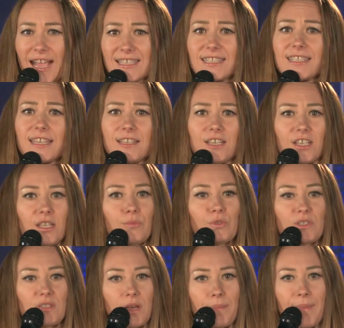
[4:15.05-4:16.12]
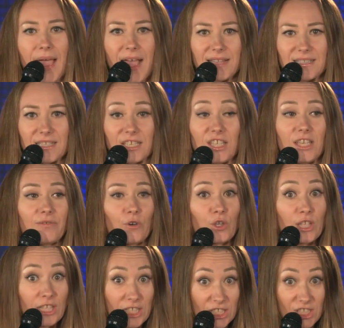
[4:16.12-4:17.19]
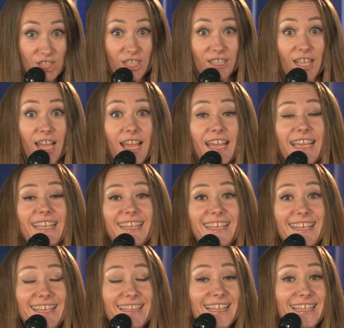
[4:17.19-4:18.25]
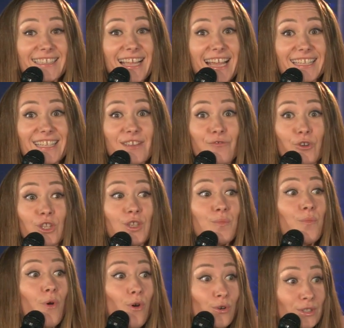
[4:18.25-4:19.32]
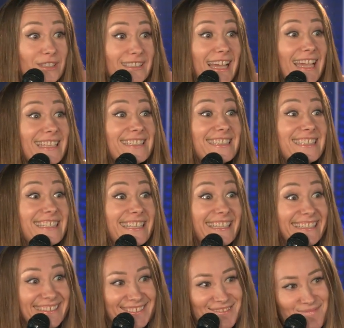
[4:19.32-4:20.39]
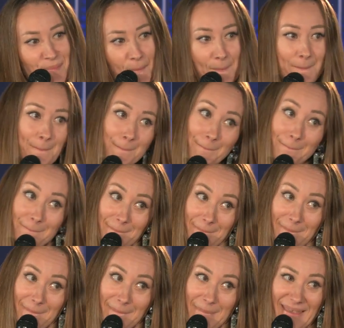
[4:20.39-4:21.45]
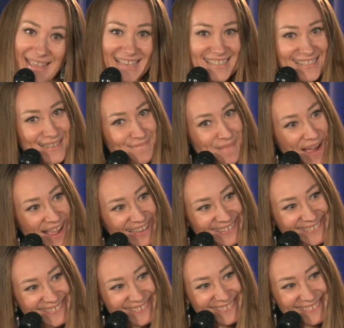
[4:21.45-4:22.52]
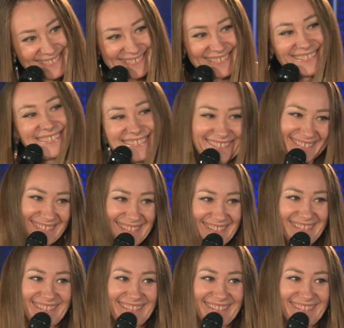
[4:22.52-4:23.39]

Sometimes if there are purpose number one, people are searching, and sometimes they can't to